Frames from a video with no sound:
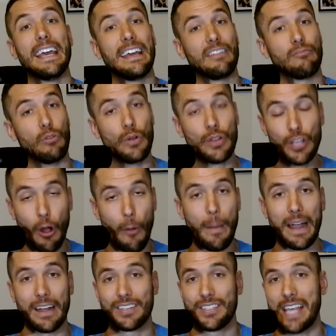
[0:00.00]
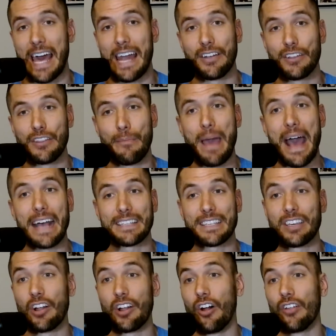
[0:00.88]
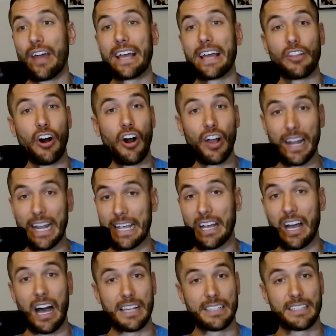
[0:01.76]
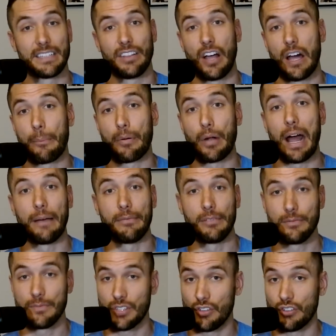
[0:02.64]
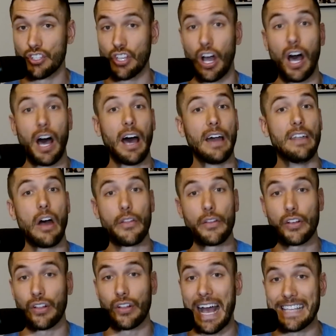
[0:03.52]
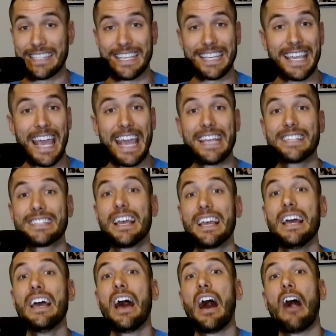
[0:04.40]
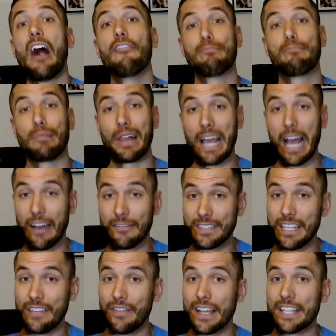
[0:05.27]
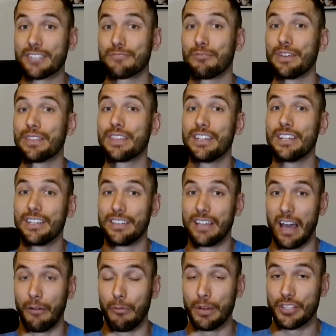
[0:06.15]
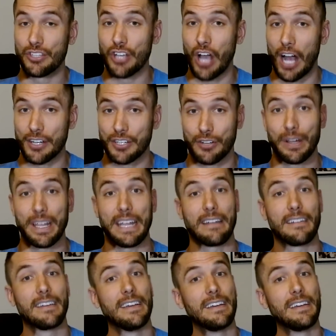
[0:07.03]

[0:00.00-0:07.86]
Rudy Gobert sat under the basket all night long, and it caused a lot of problems. You saw another classic case of playoff defense with Josh Green.